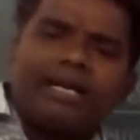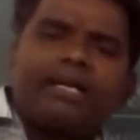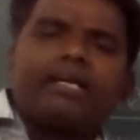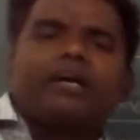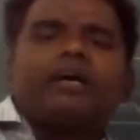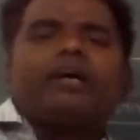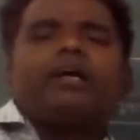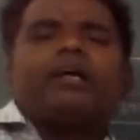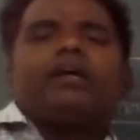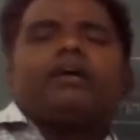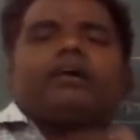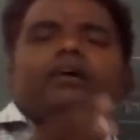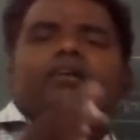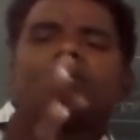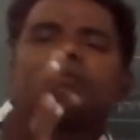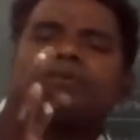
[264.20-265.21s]
and
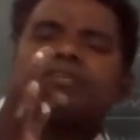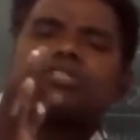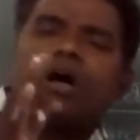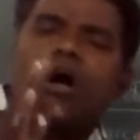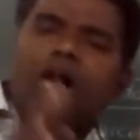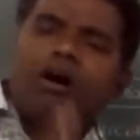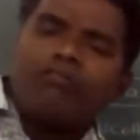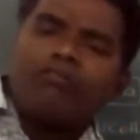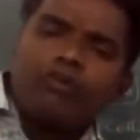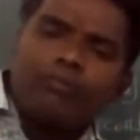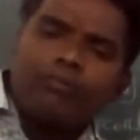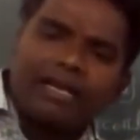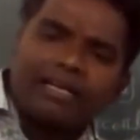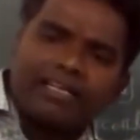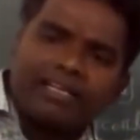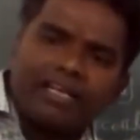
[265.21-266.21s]
that means harmful
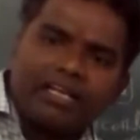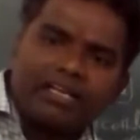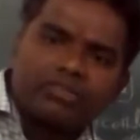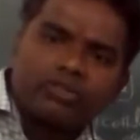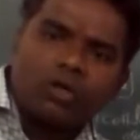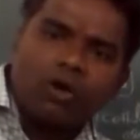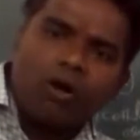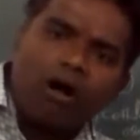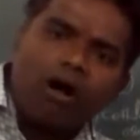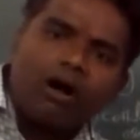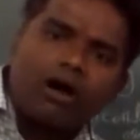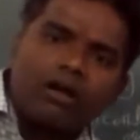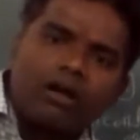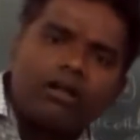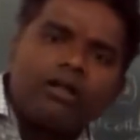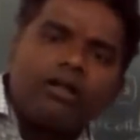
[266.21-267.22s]
bacteria
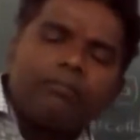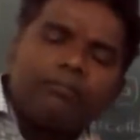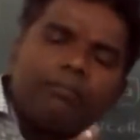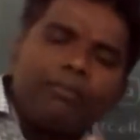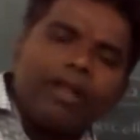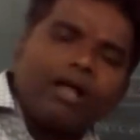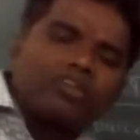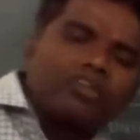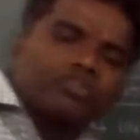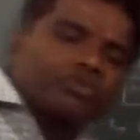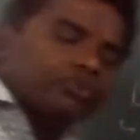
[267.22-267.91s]
are belongs